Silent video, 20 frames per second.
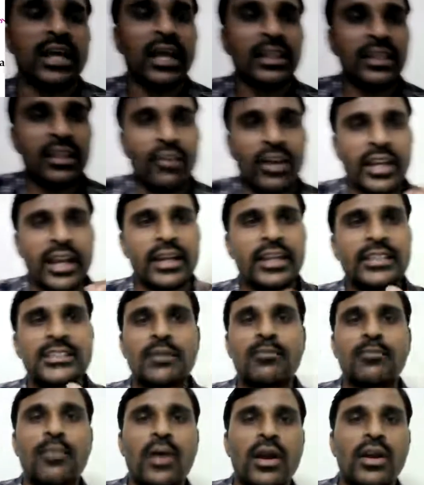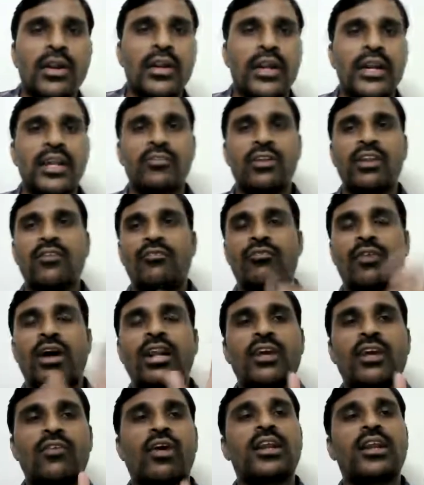They will get disappointed even if
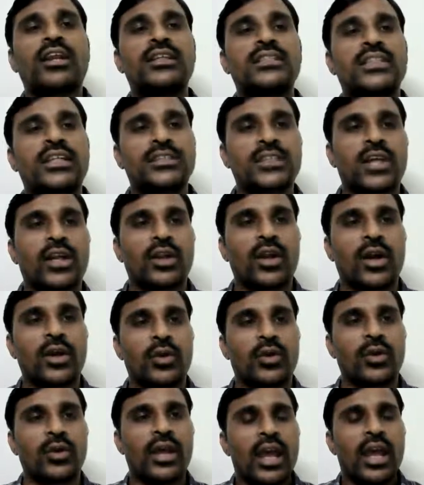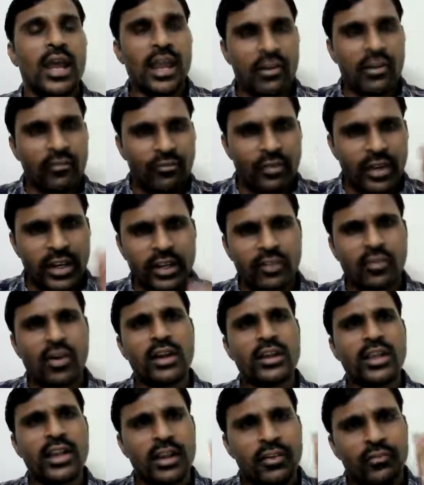one quarter results are not good. Every
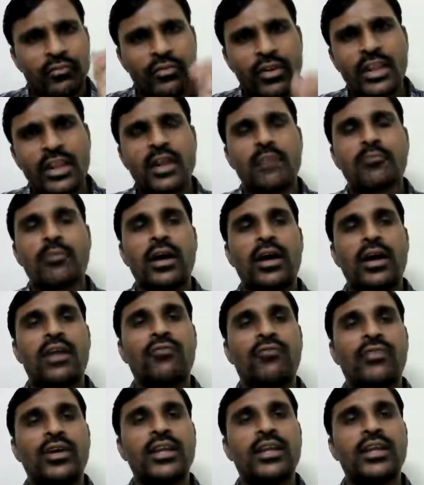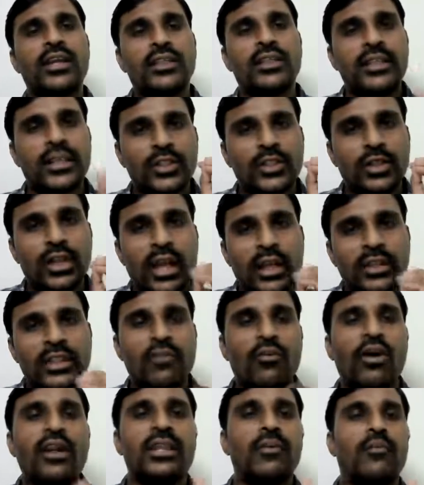quarter, every year, they
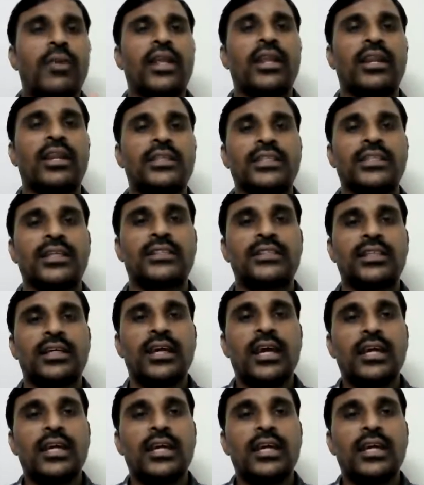want the better results.